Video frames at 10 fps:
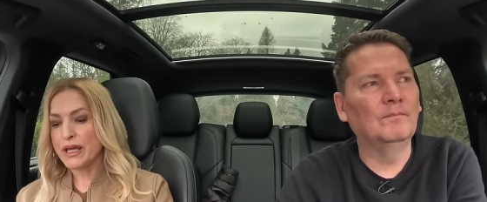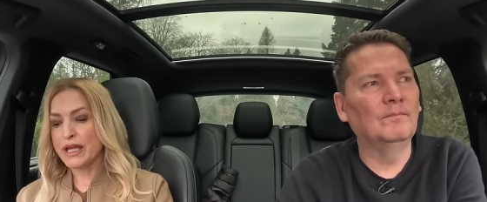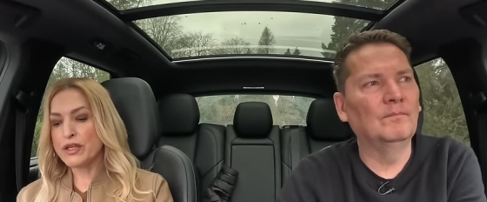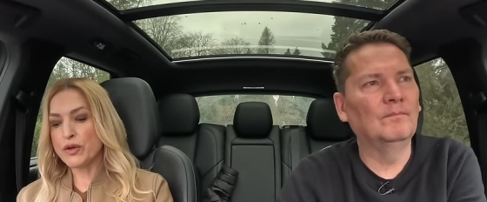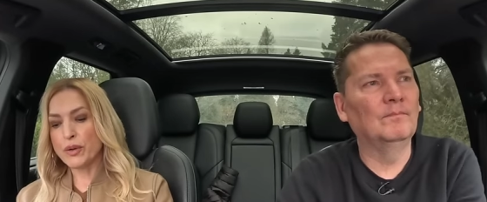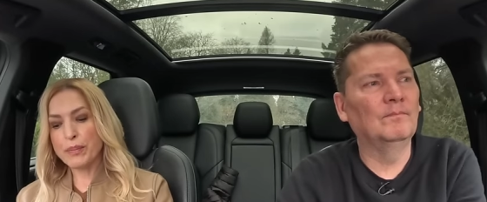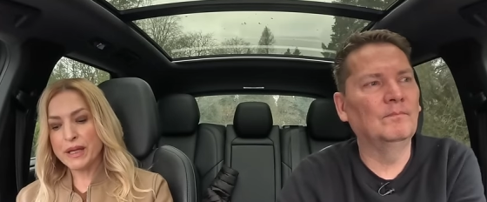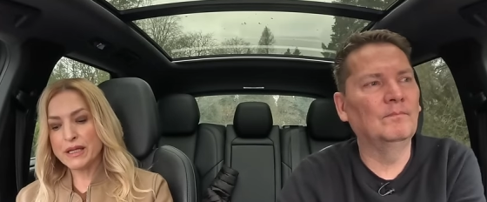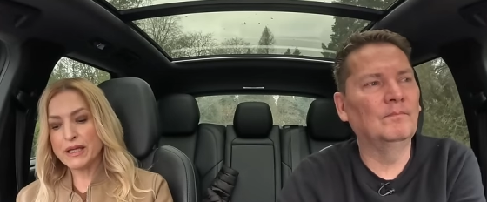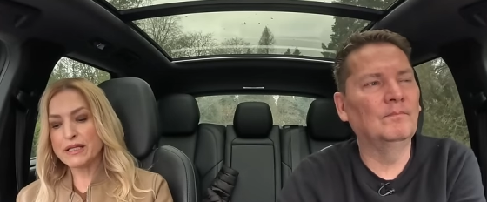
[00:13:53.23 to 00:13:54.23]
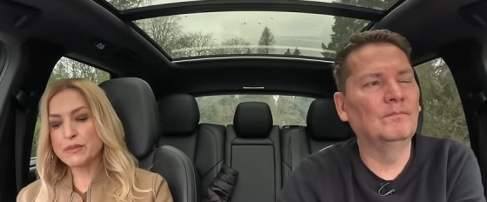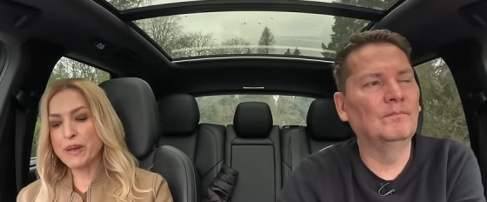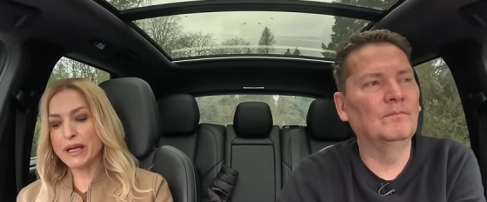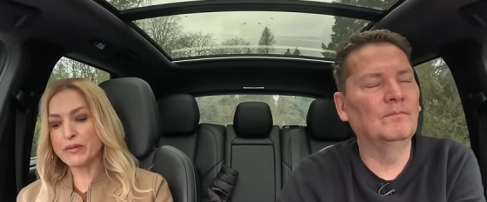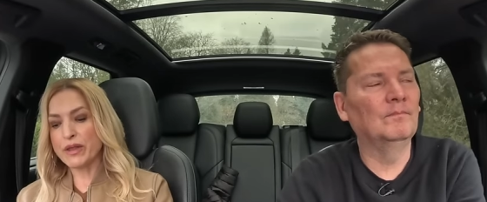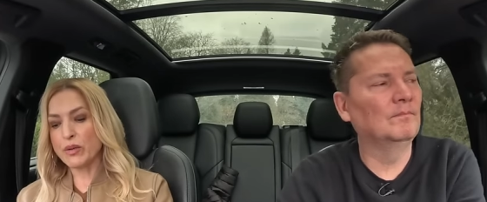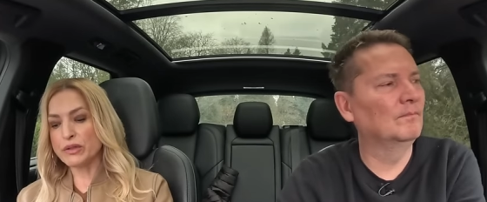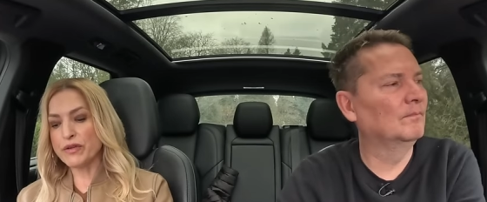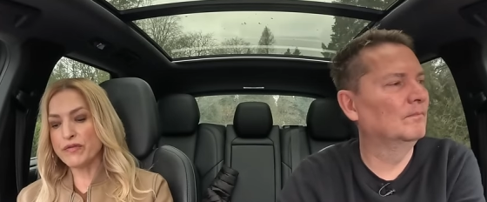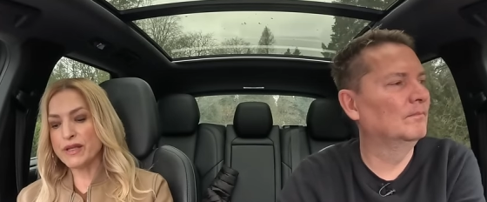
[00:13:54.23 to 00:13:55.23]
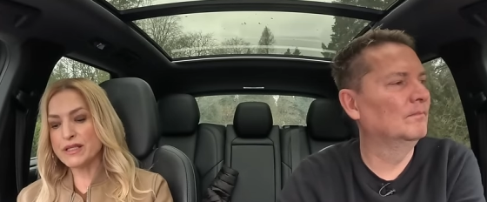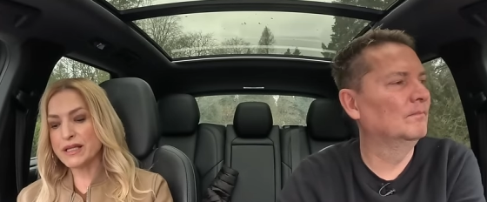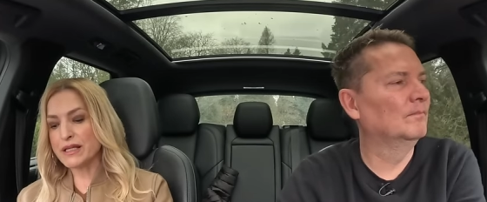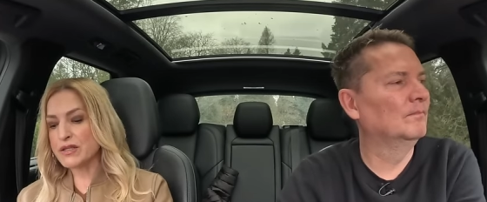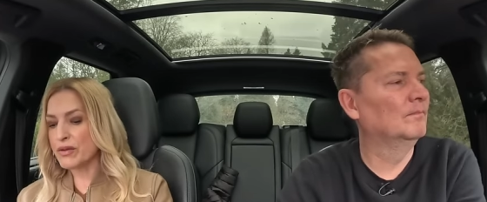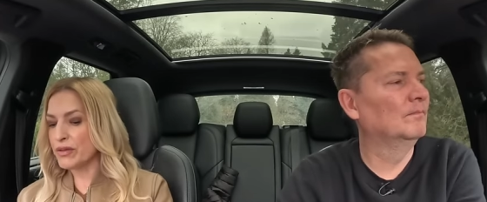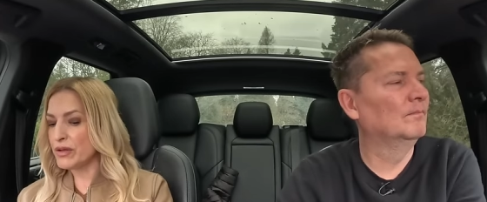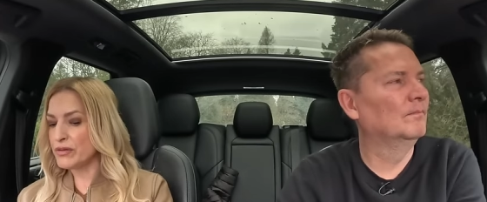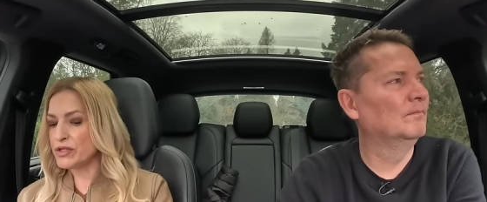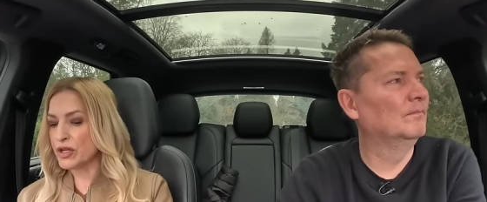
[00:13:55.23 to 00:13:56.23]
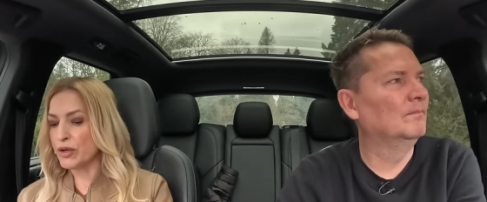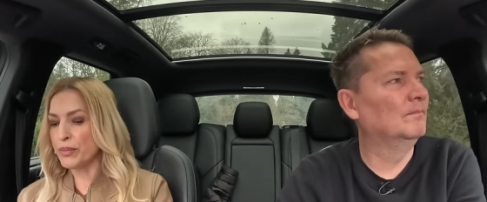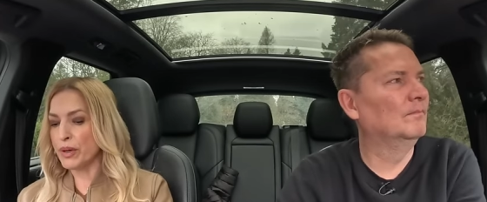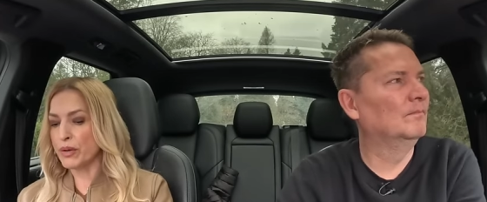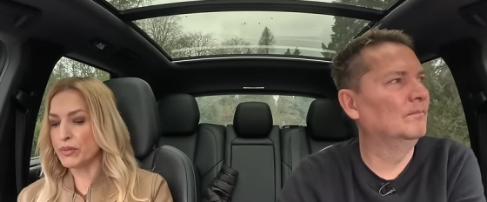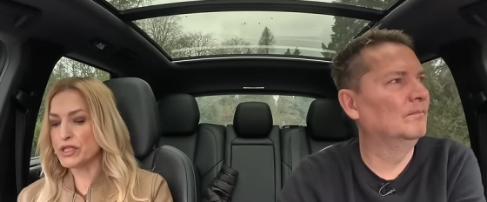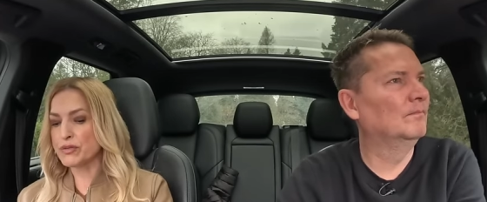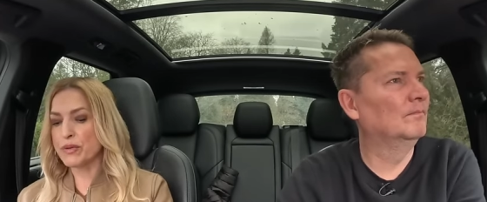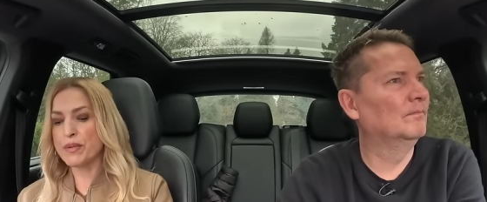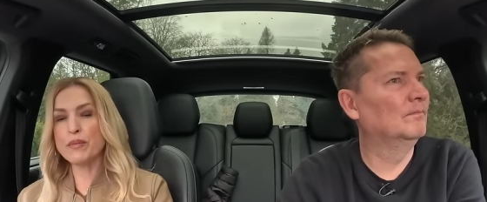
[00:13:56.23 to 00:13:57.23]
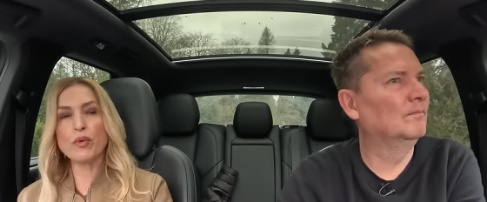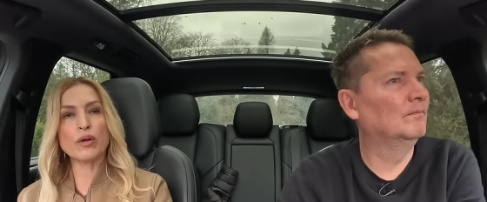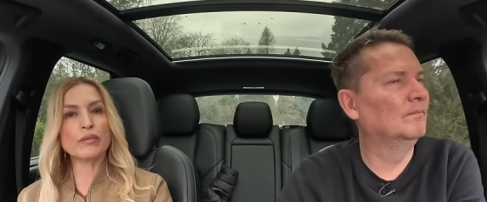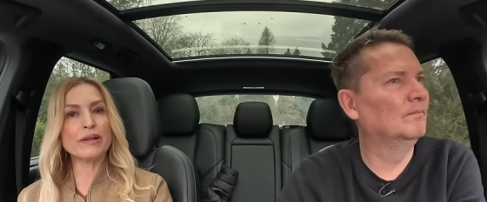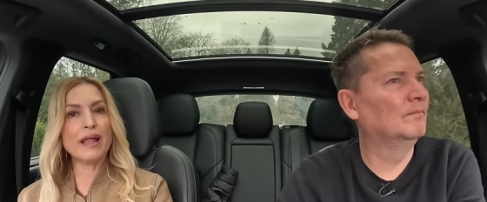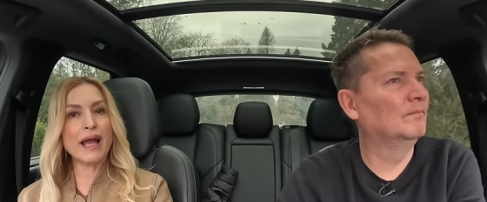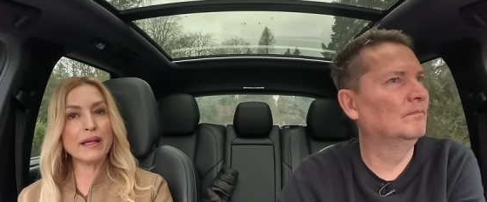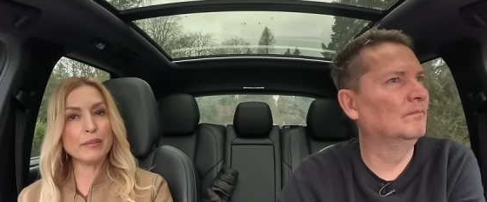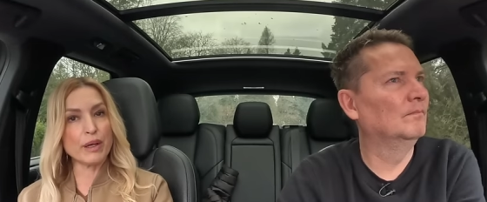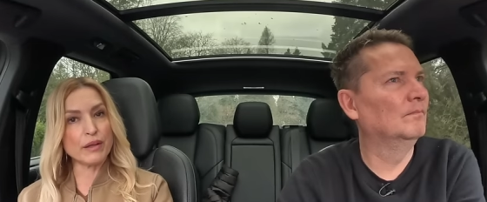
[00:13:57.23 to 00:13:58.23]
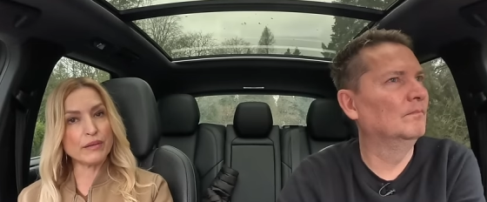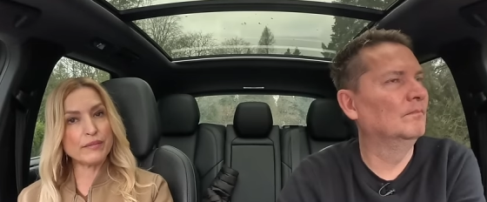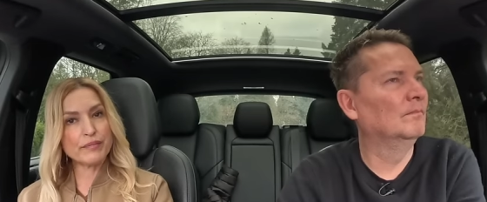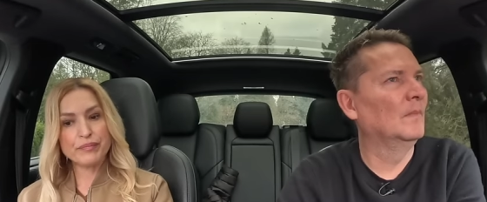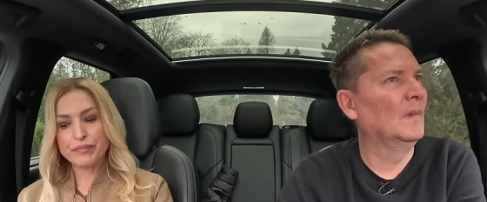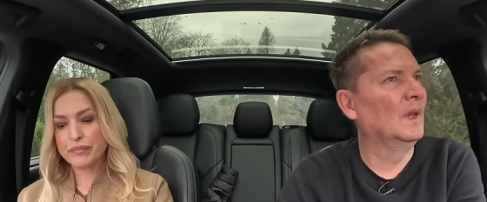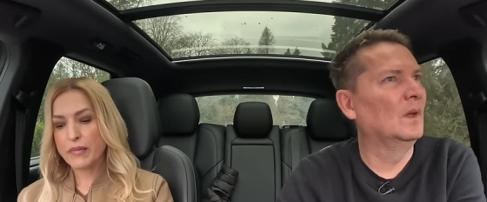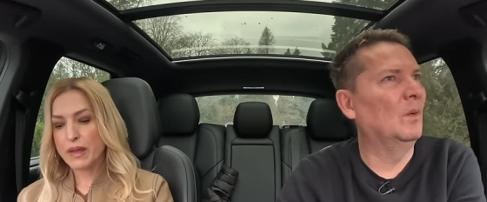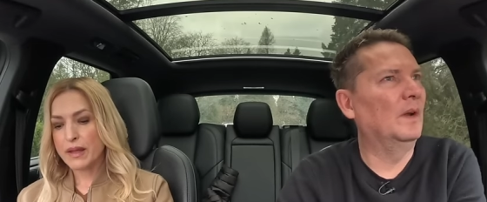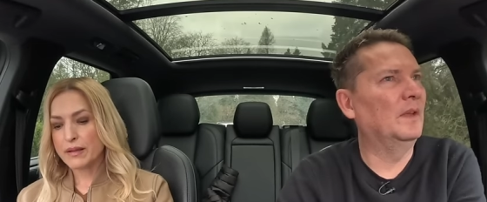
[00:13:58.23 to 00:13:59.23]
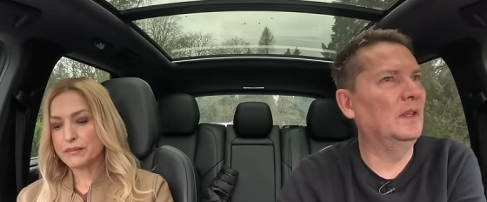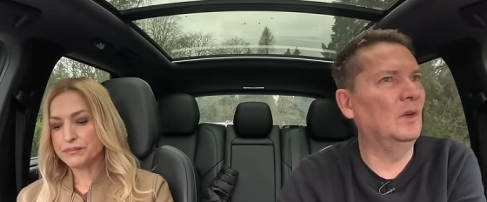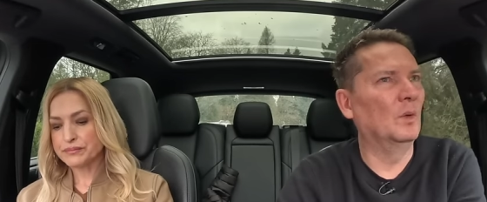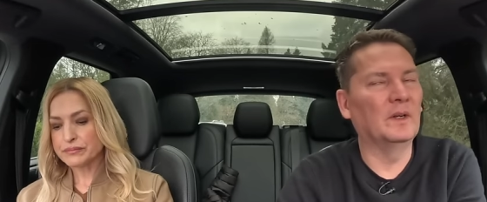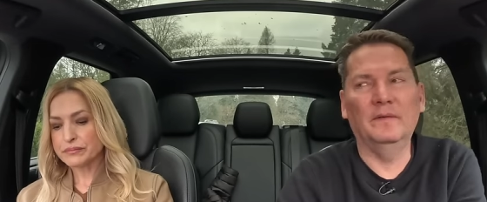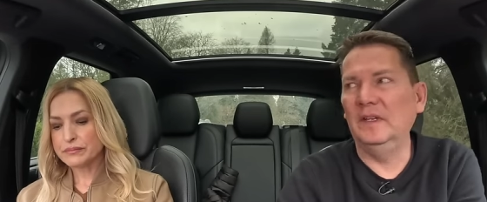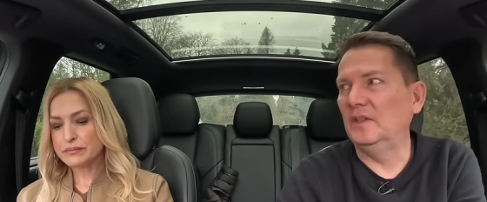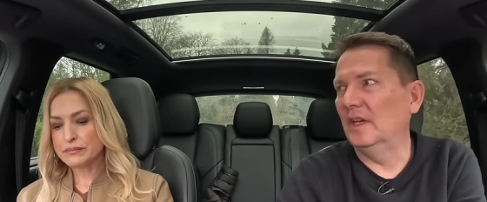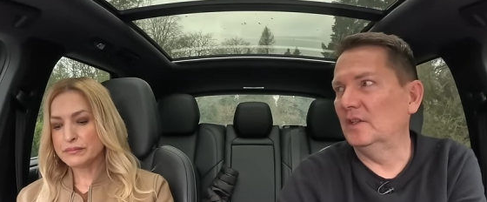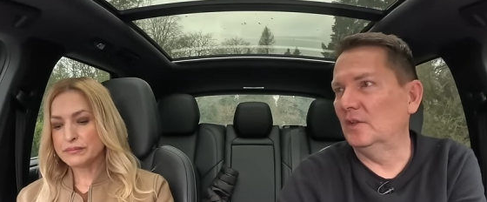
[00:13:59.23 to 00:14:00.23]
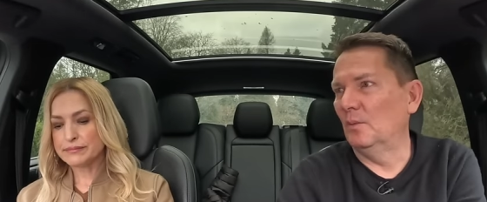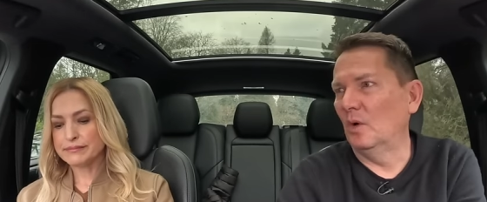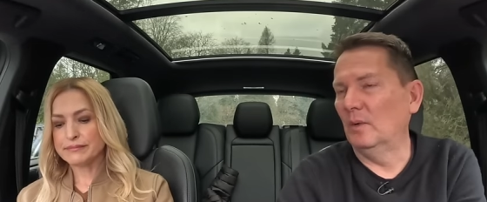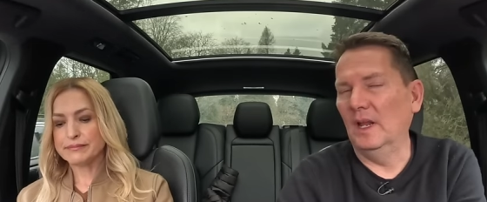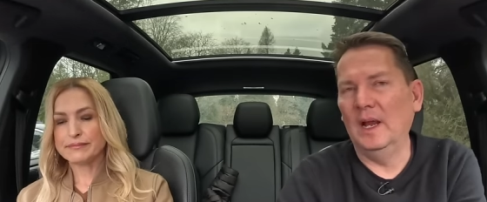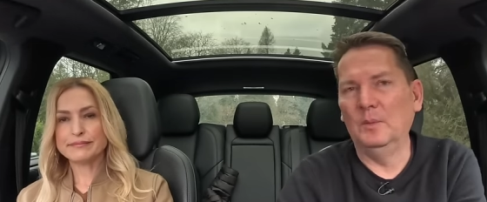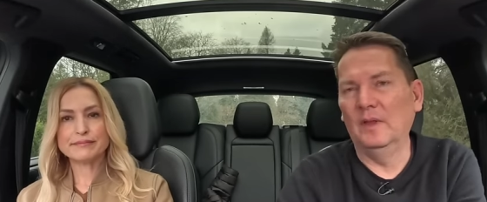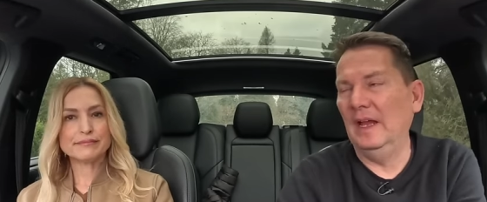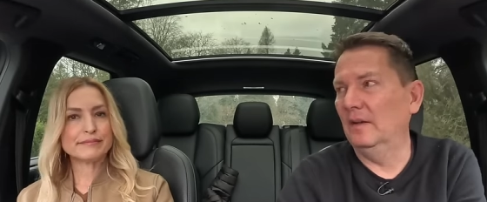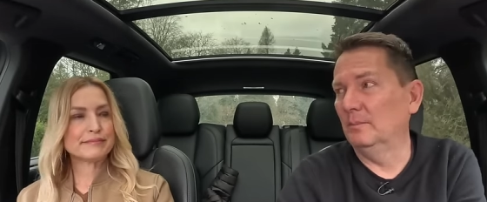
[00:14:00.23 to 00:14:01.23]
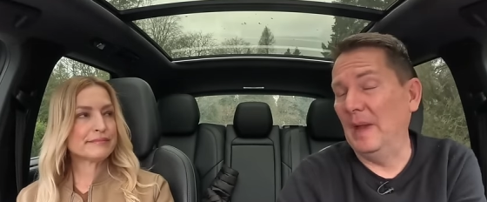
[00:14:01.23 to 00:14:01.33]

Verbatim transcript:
Speaker 1: in your opinion, is better, the older V6 or the new turbo? Which would be more reliable?
Speaker 2: Well, I think the older V6 is more reliable. That